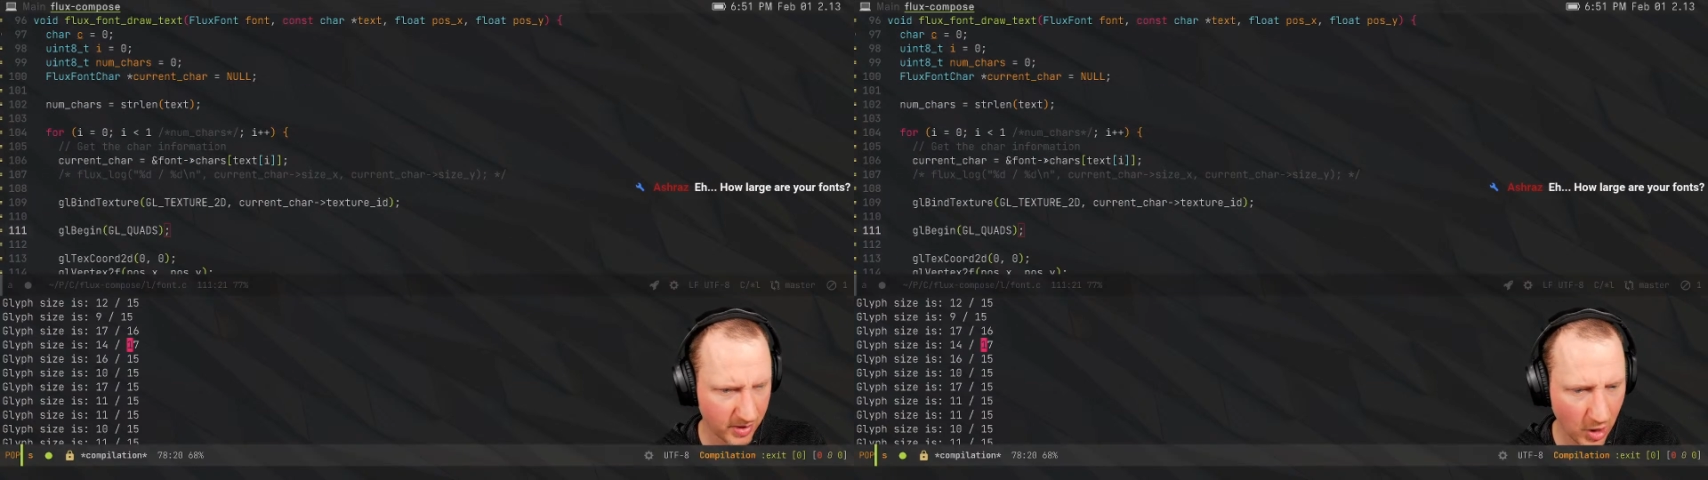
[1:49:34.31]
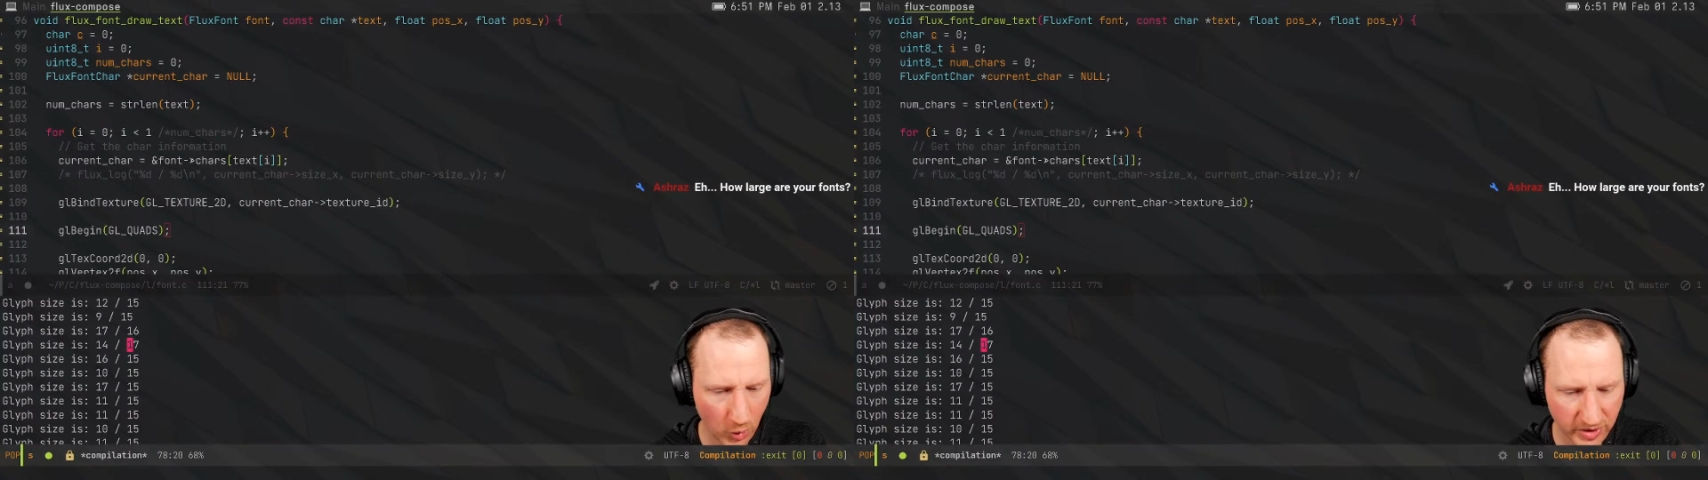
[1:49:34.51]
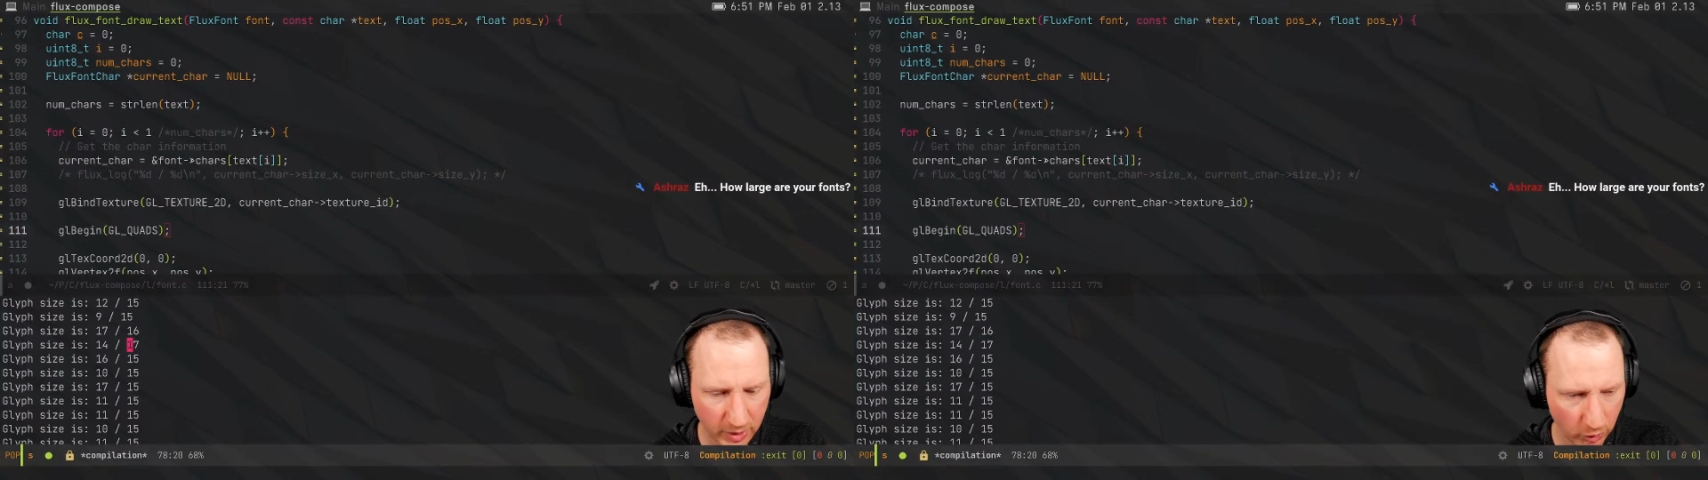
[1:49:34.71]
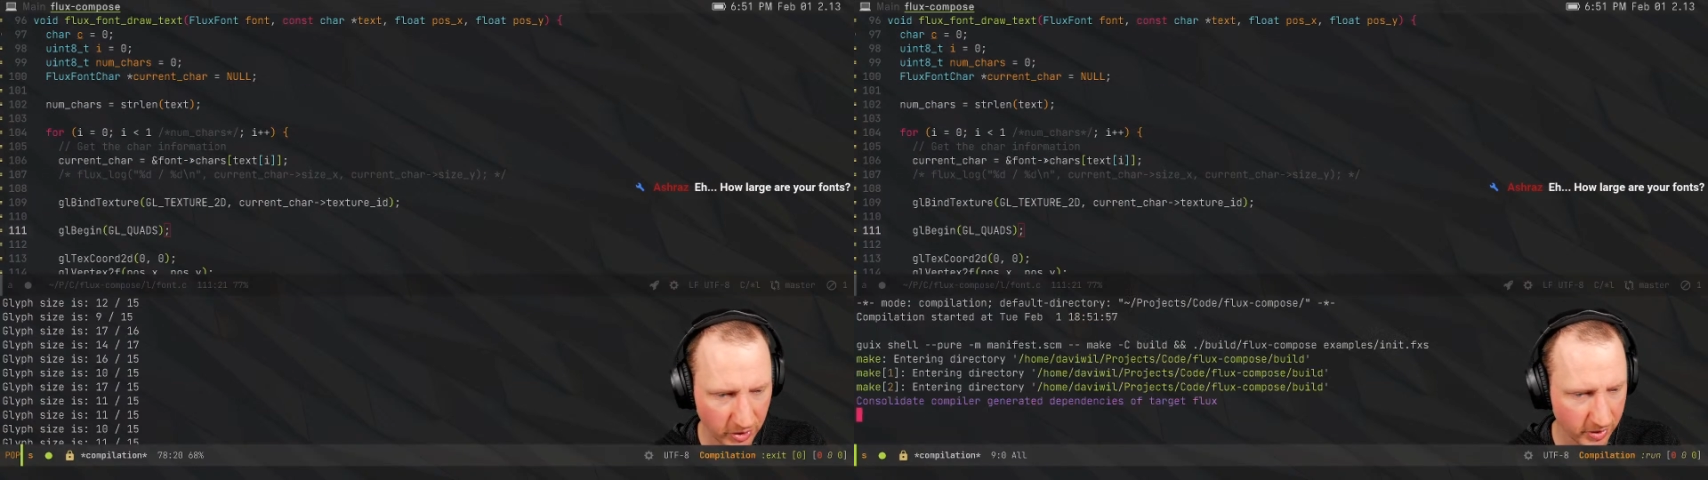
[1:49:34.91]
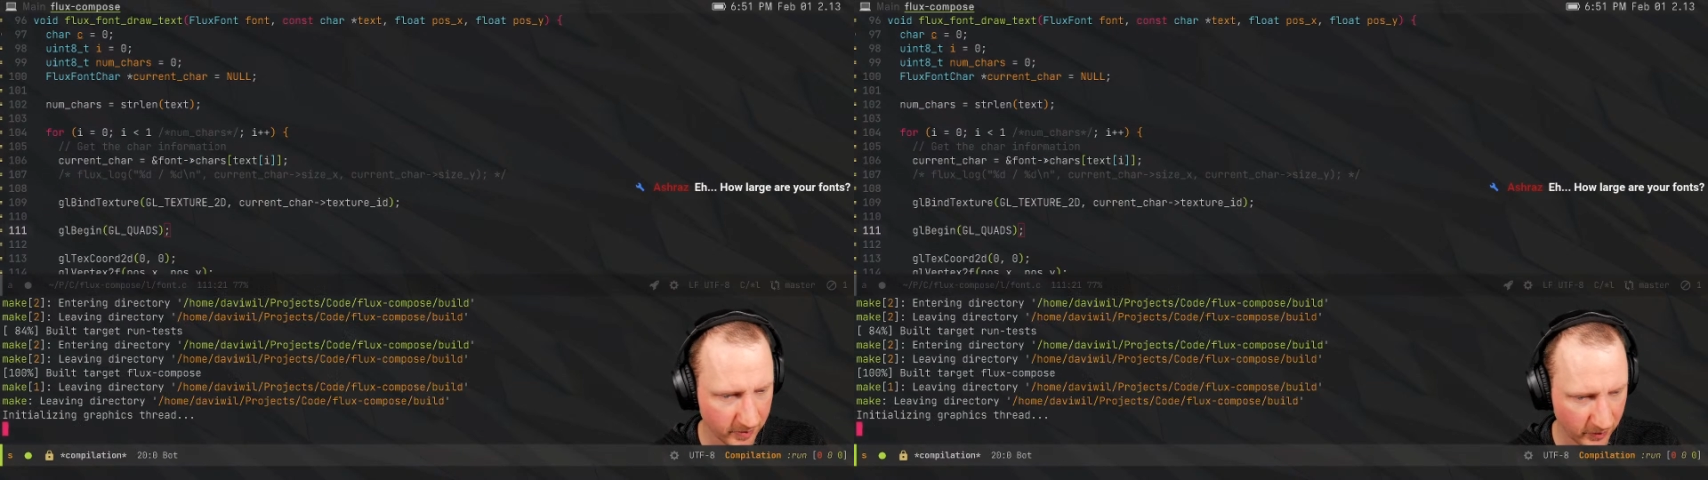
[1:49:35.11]
Oh, did it
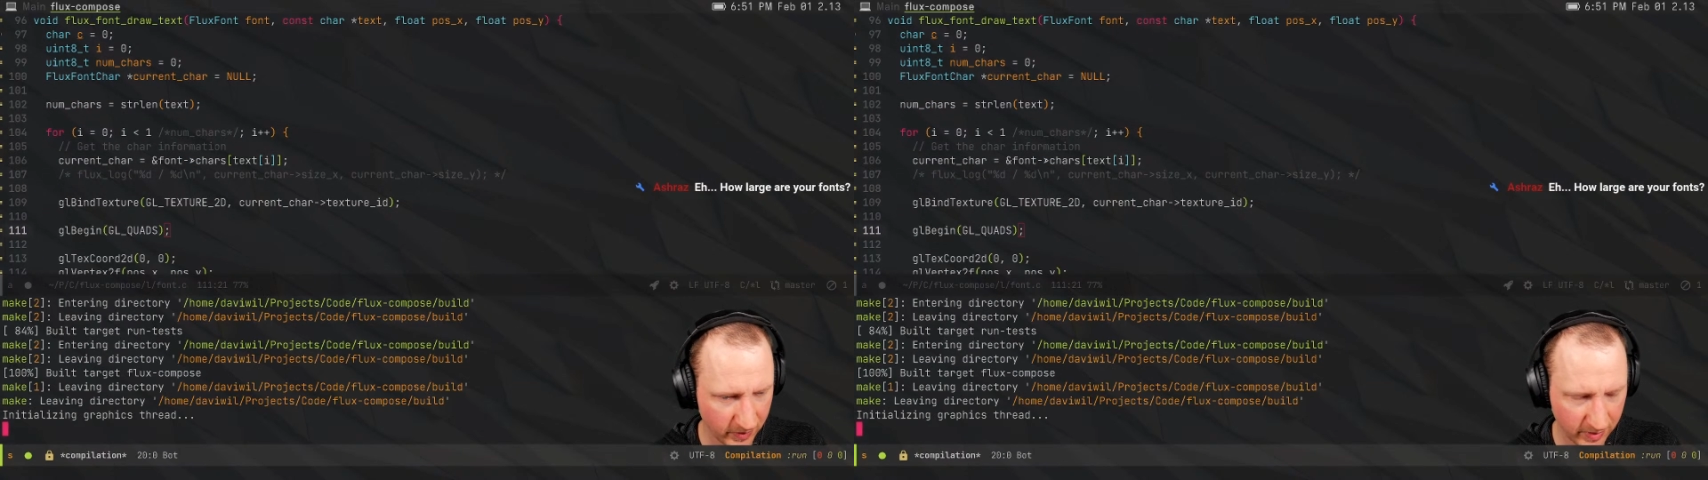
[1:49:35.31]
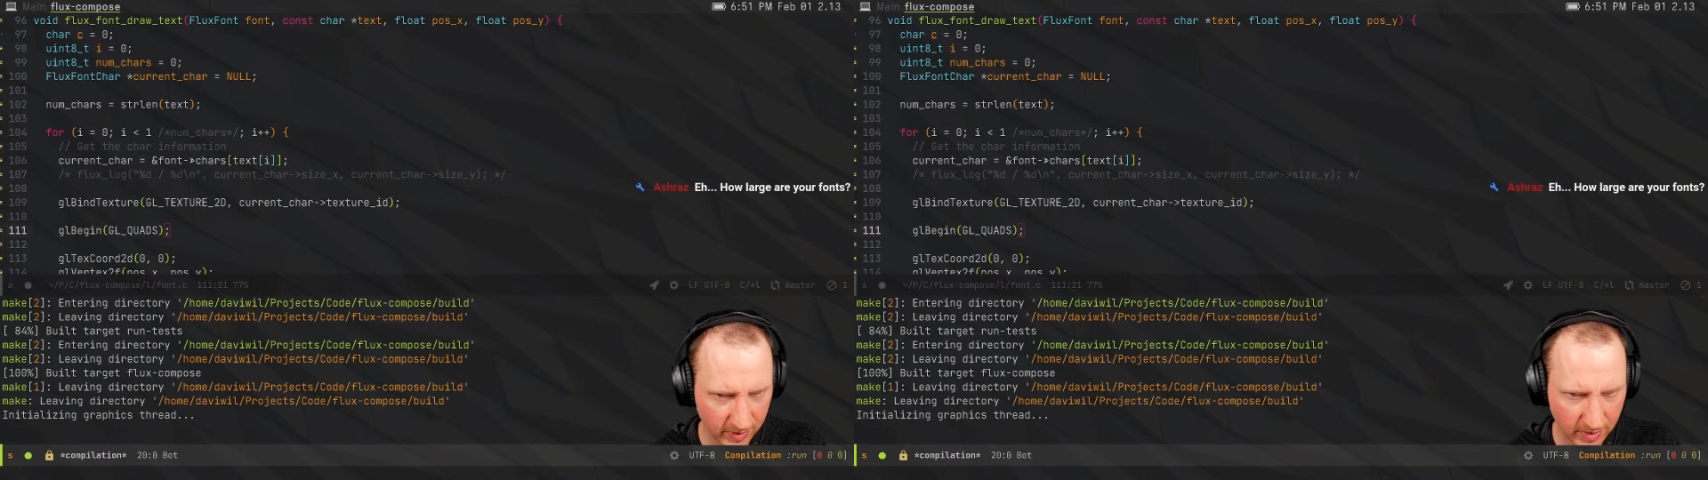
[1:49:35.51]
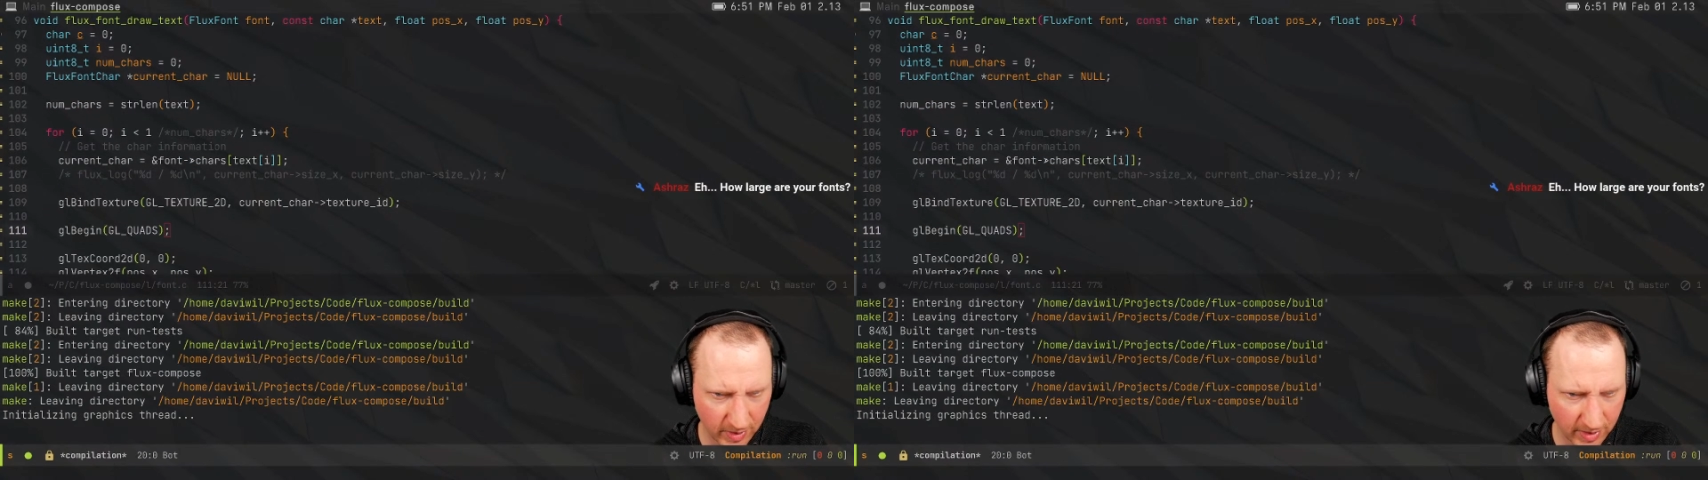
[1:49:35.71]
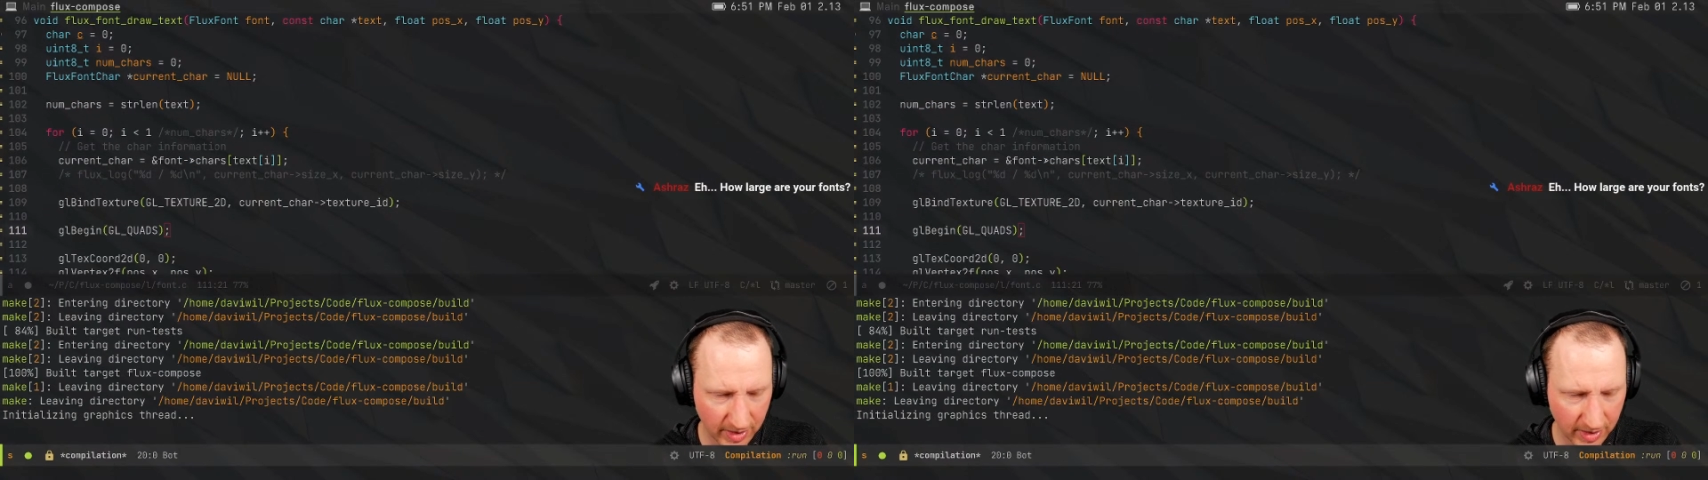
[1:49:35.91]
render? I